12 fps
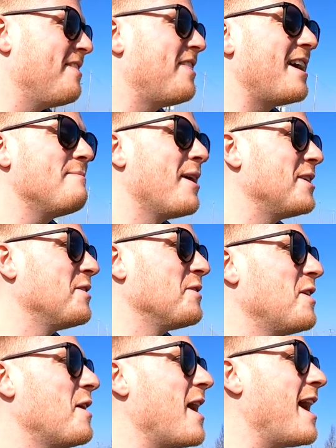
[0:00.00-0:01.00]
and they
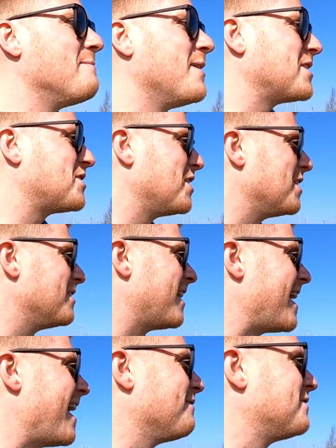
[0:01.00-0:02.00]
might not know how much
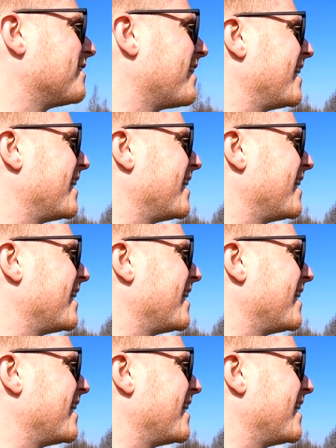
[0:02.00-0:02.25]
they have to